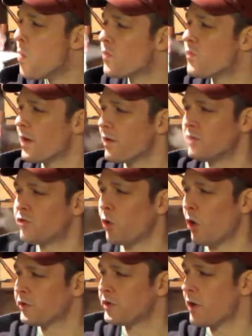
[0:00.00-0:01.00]
Very
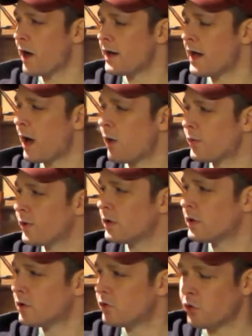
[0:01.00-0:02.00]
salty right now.
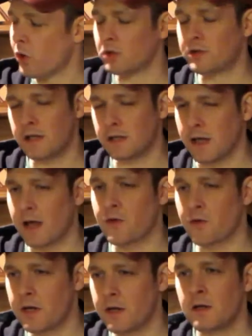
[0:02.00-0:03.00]
Salty and
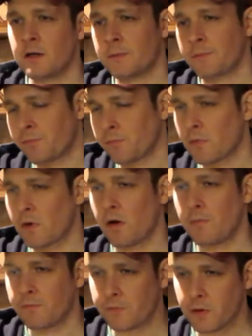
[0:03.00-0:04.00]
leathery.
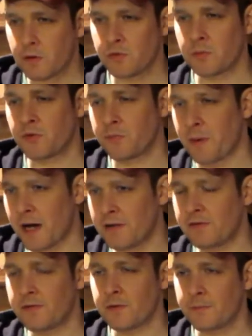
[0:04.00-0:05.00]
Some
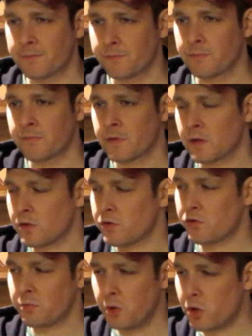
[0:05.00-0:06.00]
spice.
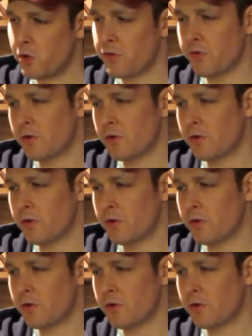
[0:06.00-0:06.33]
Smooth.